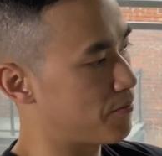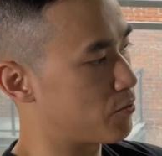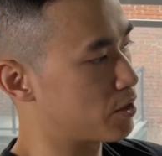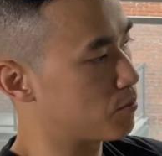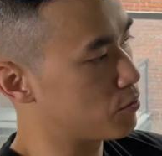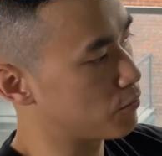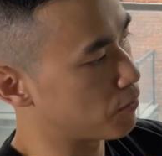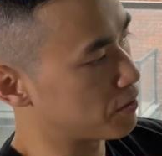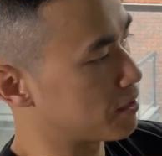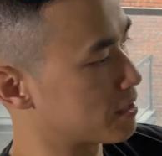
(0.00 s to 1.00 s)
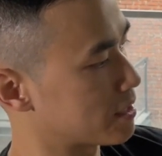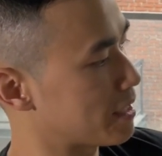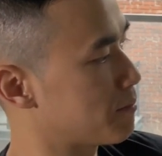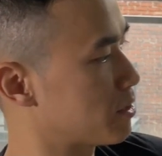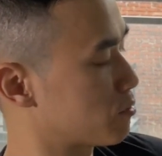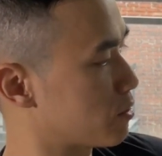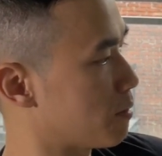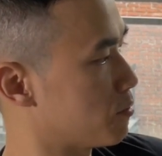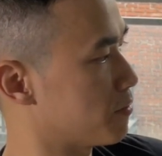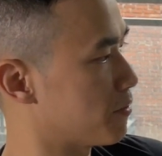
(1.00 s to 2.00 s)
We're going to move over to this lane because we're
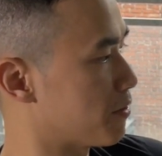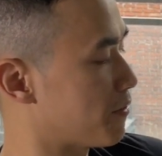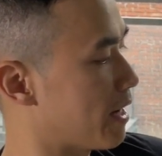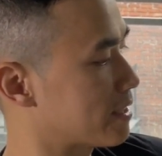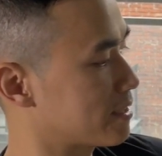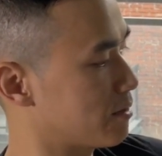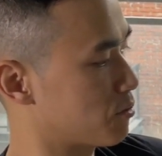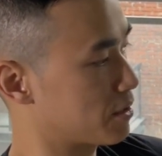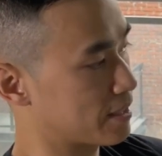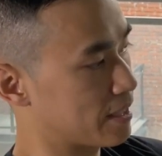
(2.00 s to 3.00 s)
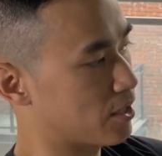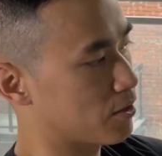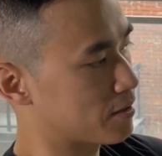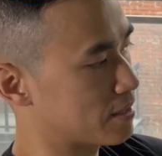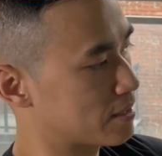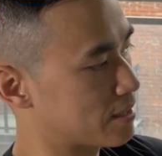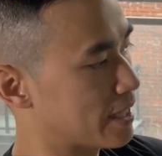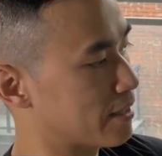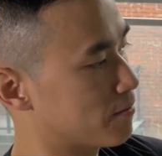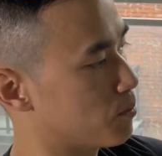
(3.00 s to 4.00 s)
not moving very fast, and we're going to get all these
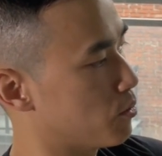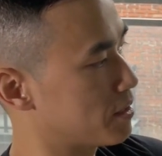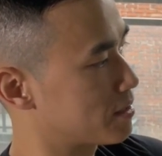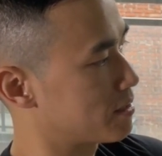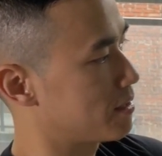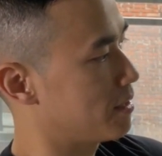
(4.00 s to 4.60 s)
negative points.